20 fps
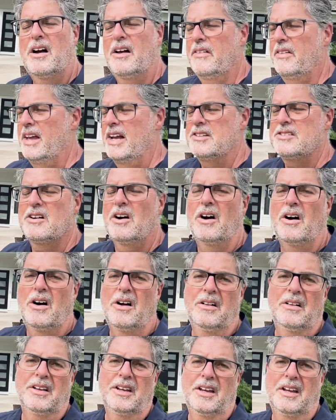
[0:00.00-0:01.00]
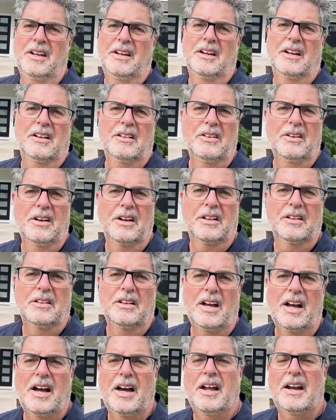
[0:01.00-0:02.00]
and that's all in, including the
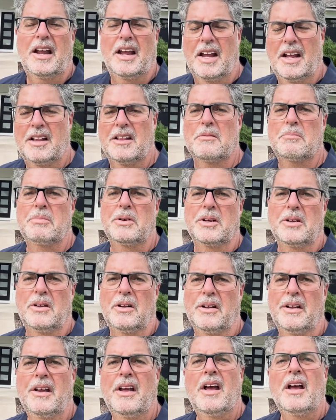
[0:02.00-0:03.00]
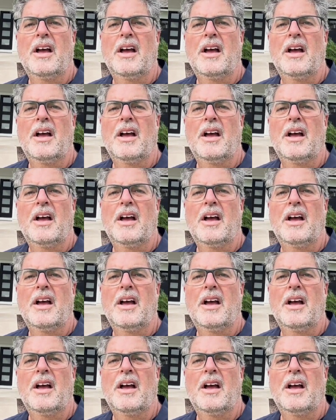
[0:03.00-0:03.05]
lot and the build.